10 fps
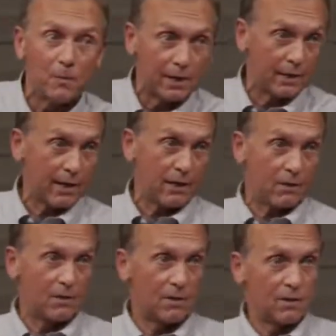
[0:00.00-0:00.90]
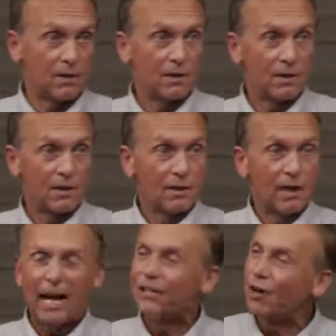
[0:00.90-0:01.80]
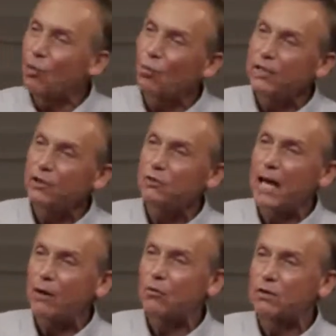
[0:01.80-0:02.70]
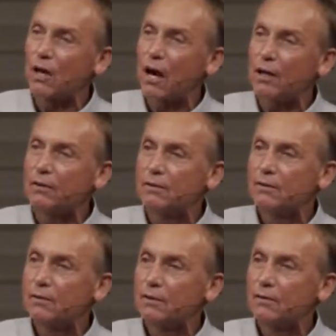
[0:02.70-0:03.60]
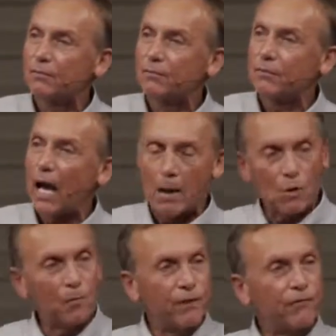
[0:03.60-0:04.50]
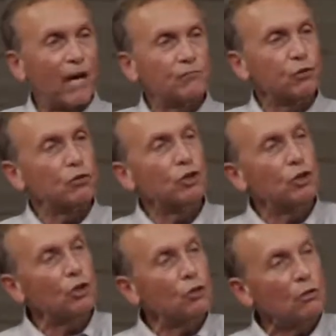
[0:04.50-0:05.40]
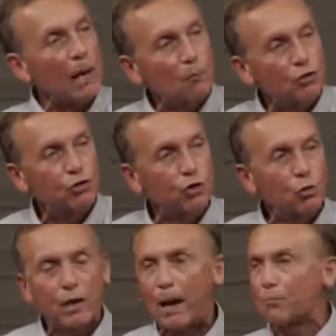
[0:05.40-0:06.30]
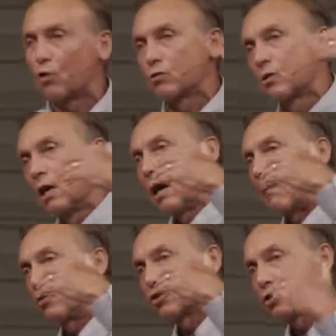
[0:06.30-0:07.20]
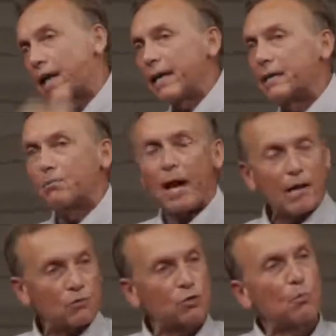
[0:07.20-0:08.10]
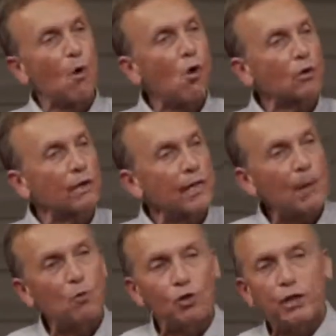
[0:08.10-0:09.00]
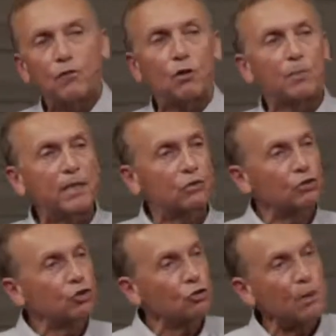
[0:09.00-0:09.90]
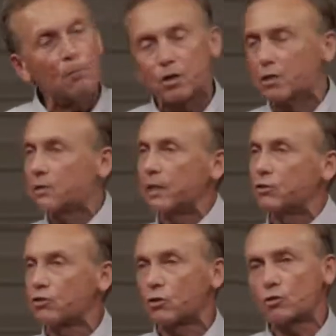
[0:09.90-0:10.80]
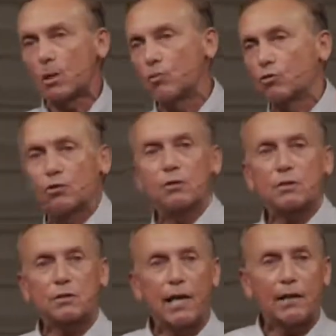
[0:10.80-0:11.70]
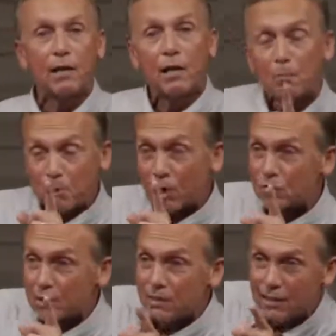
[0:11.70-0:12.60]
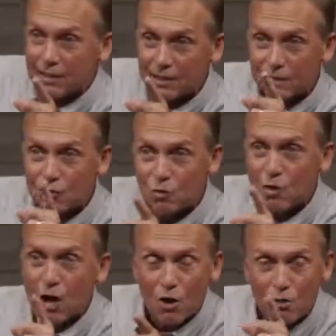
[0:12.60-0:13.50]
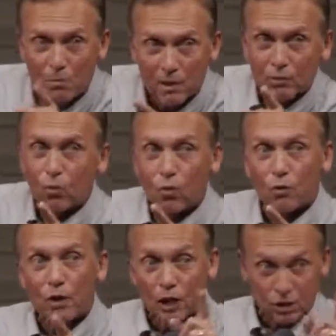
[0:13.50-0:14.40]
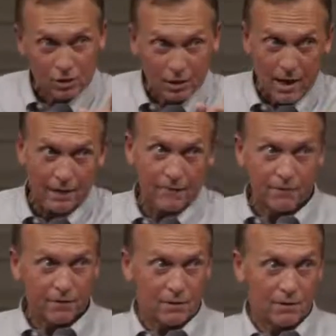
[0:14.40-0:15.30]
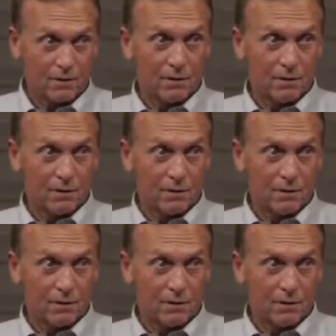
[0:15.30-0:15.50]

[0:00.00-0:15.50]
owe me now. And don't we do that with God? I'm going to be faithful to you. I'm going to do what I'm going to stay in bounds morally. I'm going to give a little bit to the church. I'm going to attend church. I'm going to do this and that. Because in the end, you owe me, Lord, a good life.